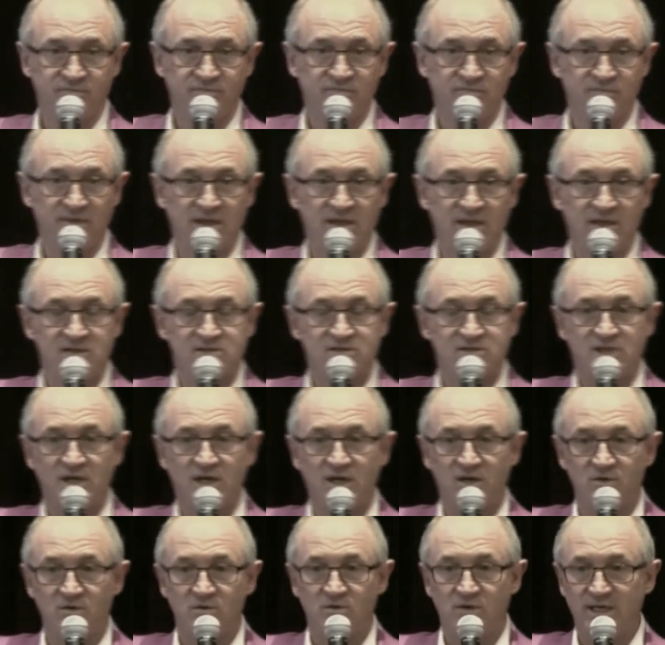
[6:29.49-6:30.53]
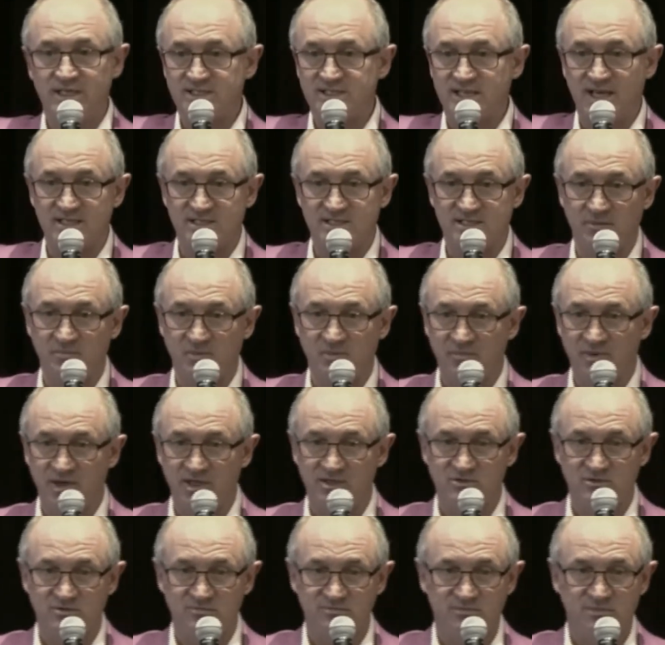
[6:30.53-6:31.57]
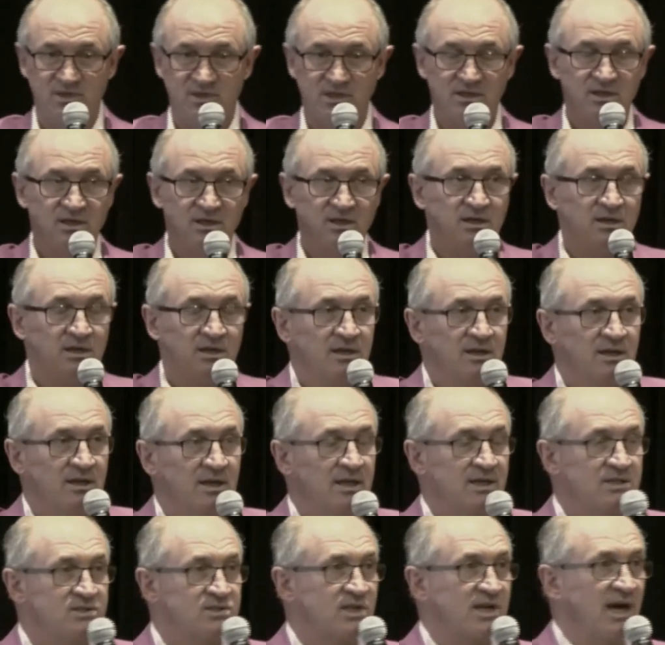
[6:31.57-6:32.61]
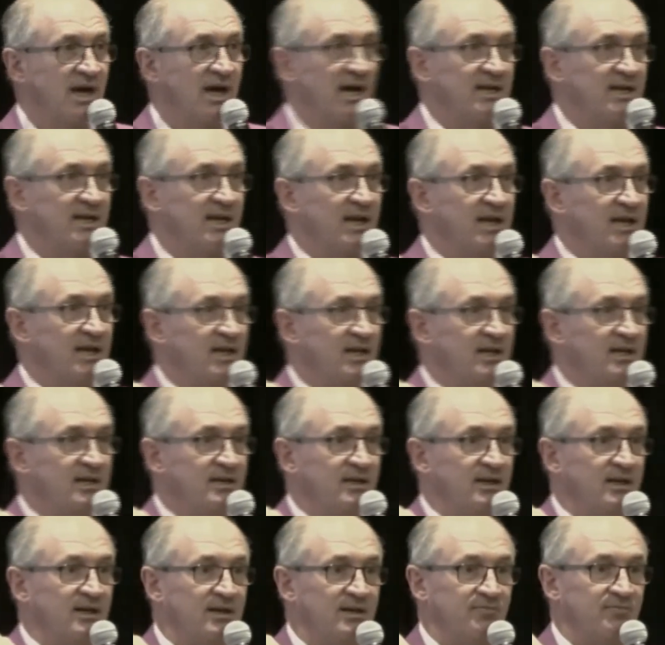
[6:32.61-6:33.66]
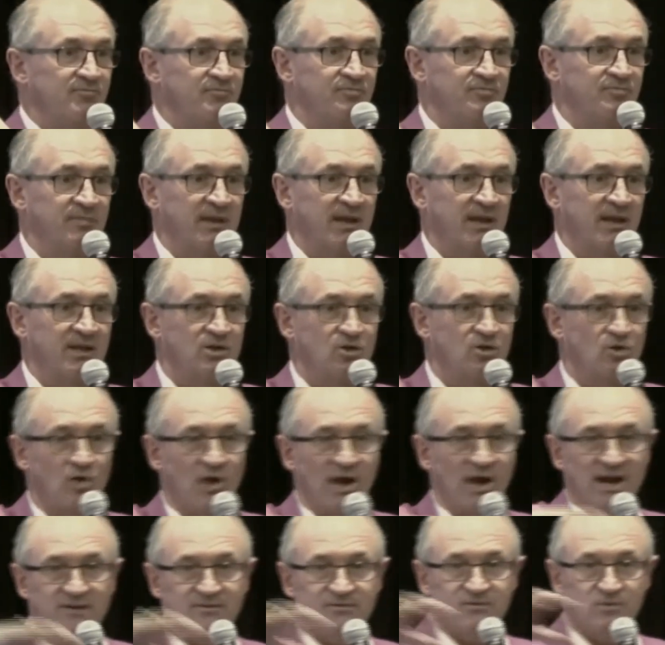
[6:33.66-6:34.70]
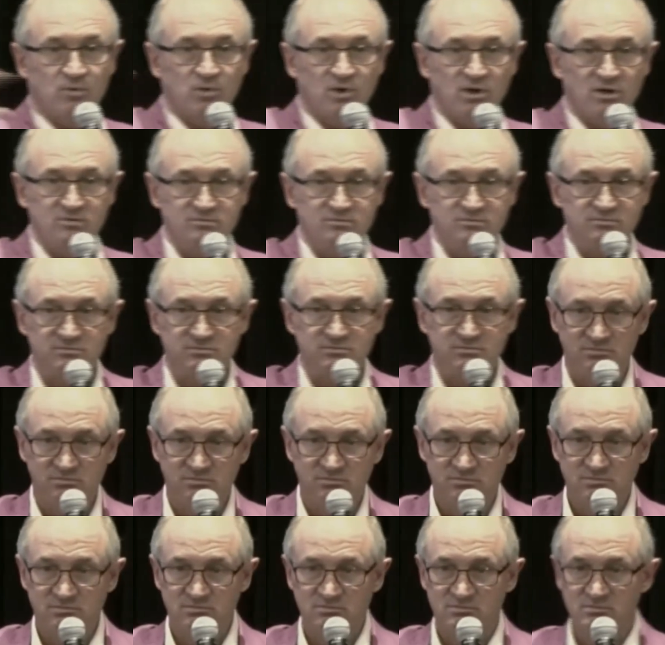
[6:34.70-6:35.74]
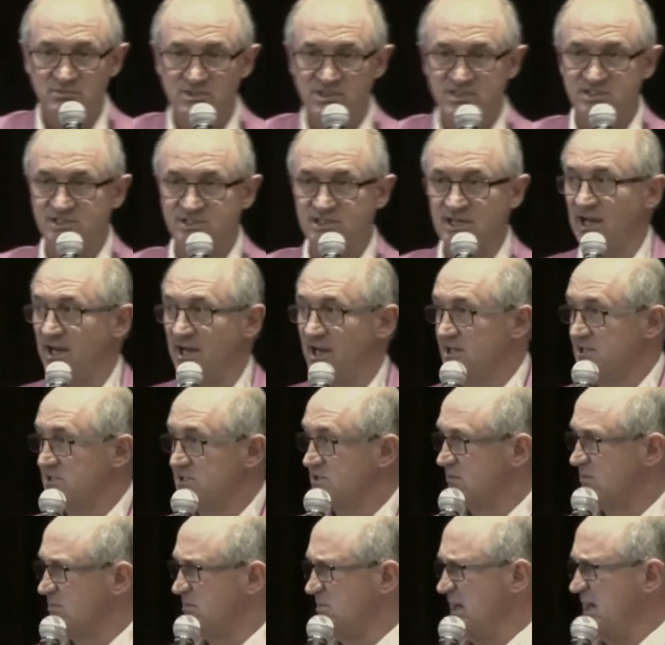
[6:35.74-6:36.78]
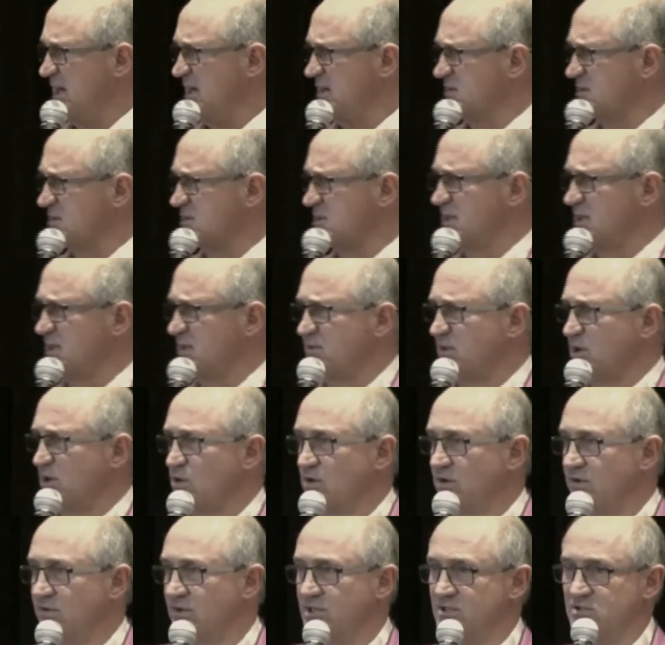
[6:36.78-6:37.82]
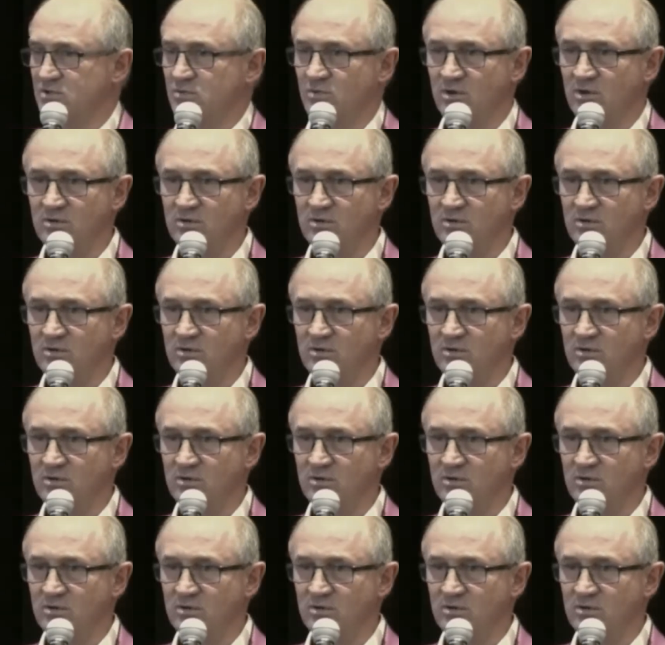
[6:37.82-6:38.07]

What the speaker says: So it's got a separate bedroom. It's got a craft room the size of about a third of this room